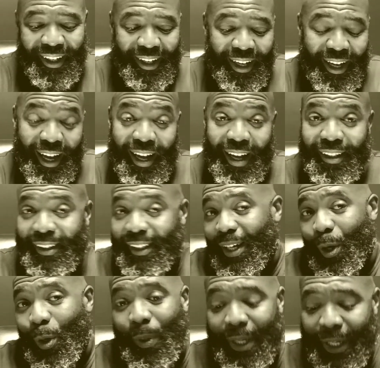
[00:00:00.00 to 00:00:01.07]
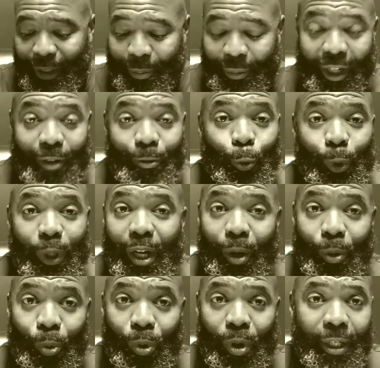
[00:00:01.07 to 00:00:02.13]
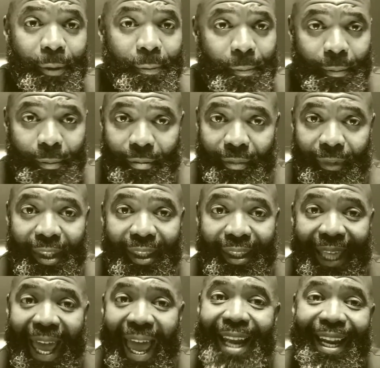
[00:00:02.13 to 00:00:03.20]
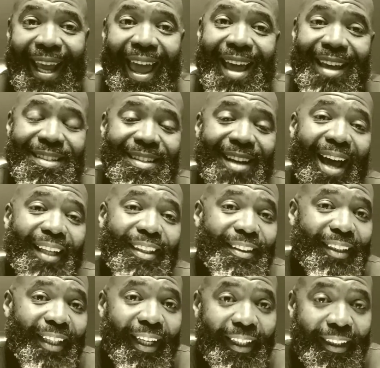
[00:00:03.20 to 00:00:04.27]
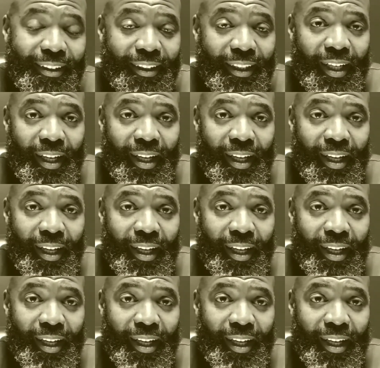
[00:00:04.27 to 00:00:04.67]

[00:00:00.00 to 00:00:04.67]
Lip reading: The whole element of we are one, that has not changed.